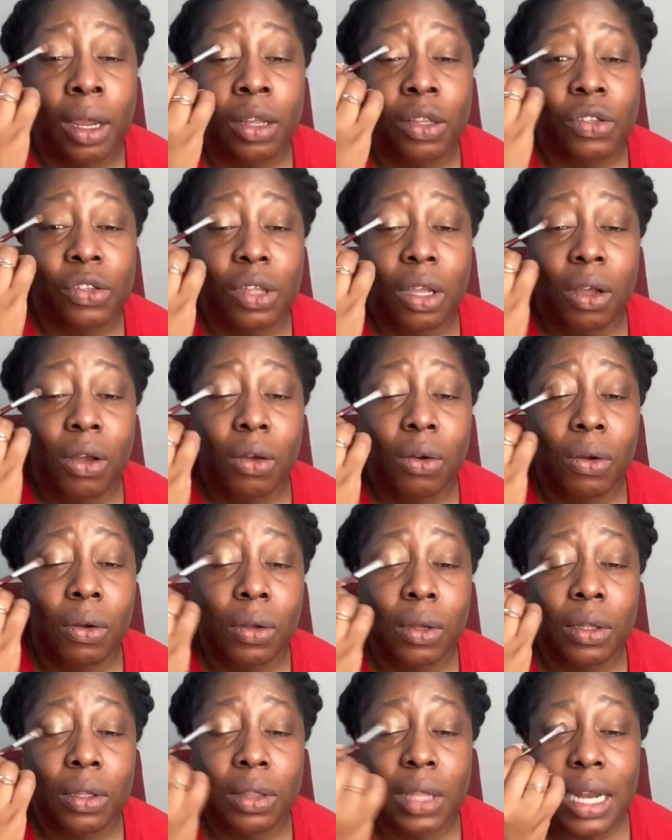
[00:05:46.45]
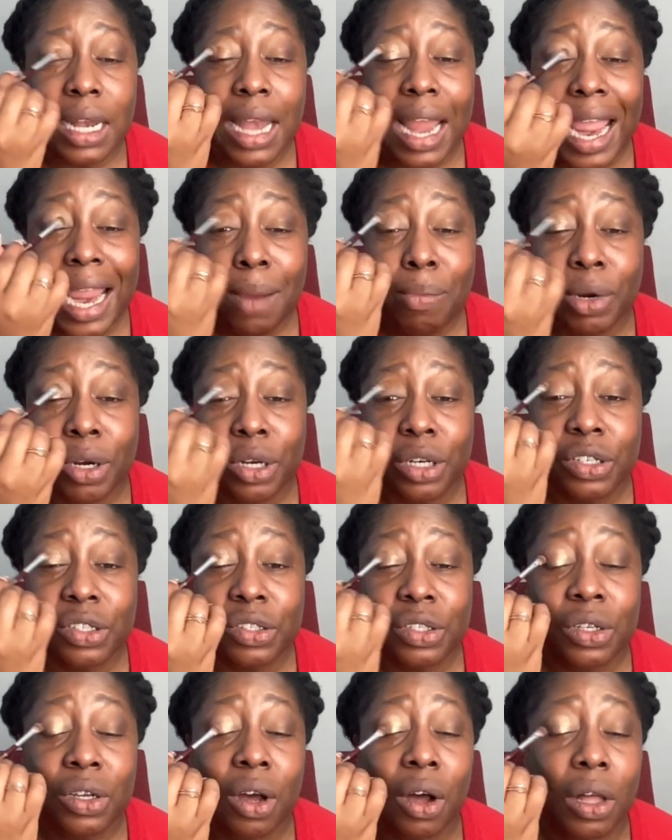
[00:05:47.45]
So the
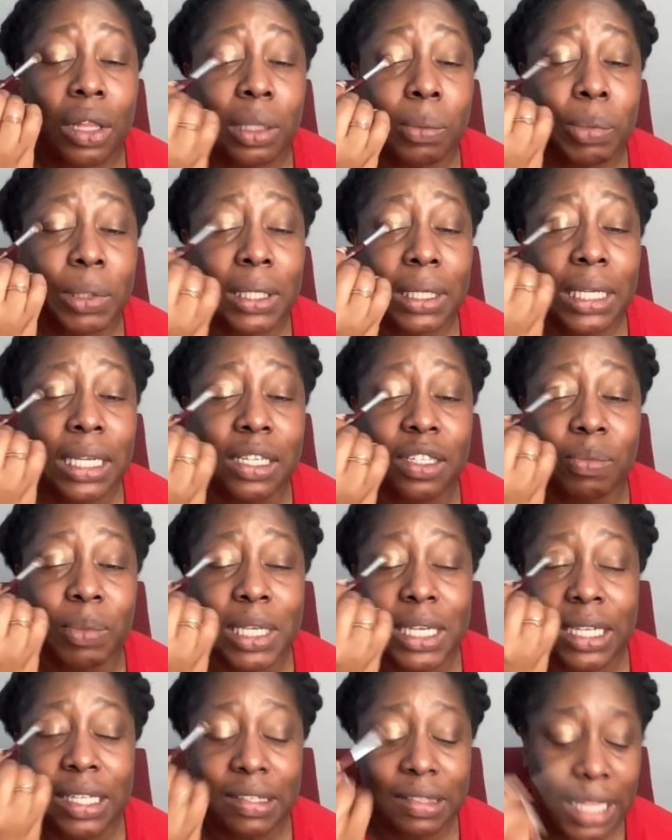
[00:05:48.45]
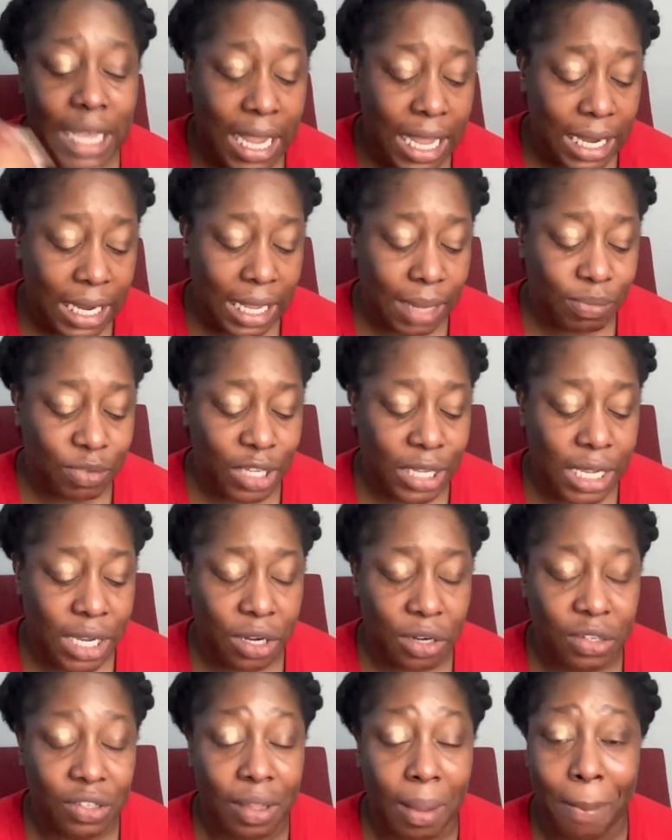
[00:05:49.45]
neighbors call the police because they claim to
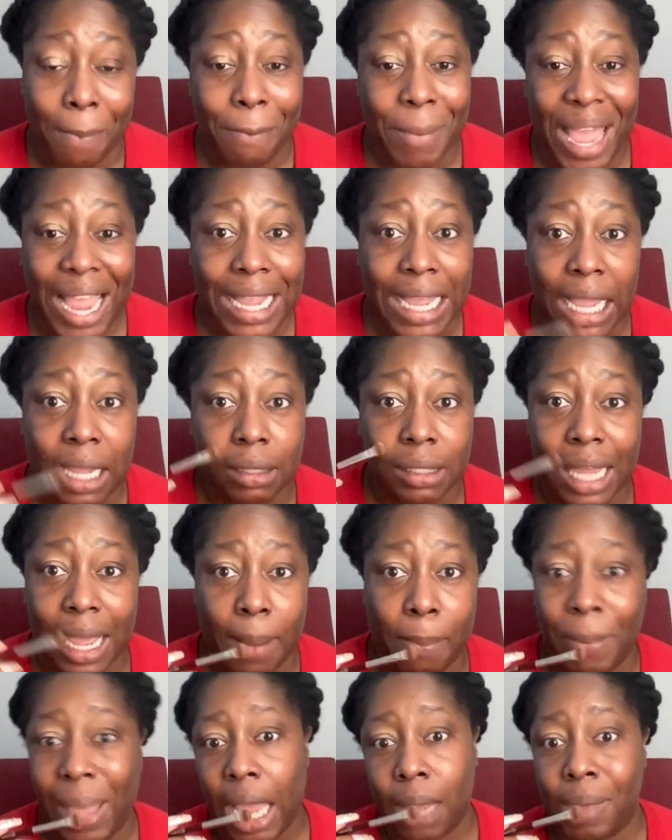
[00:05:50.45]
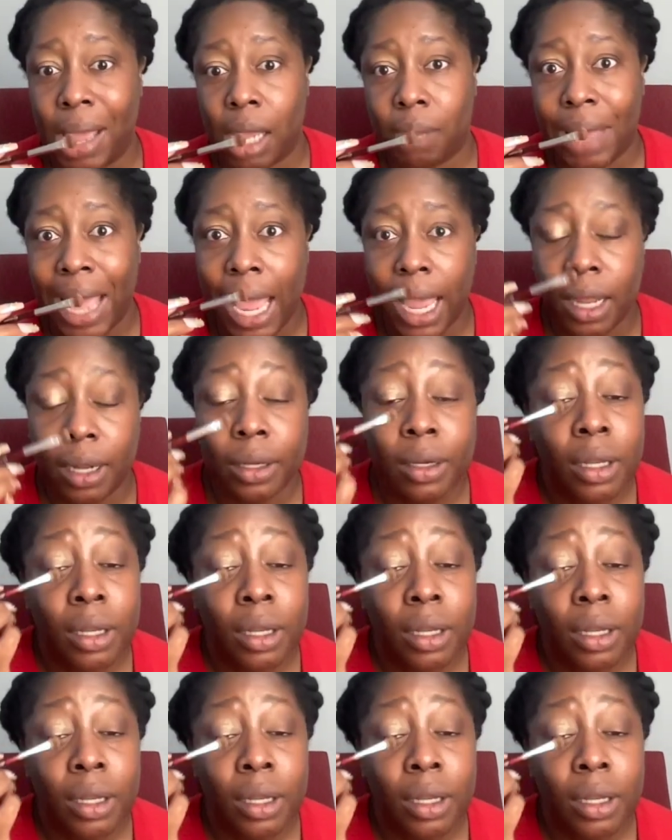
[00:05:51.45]
hear some banging, like bang, bang, bang.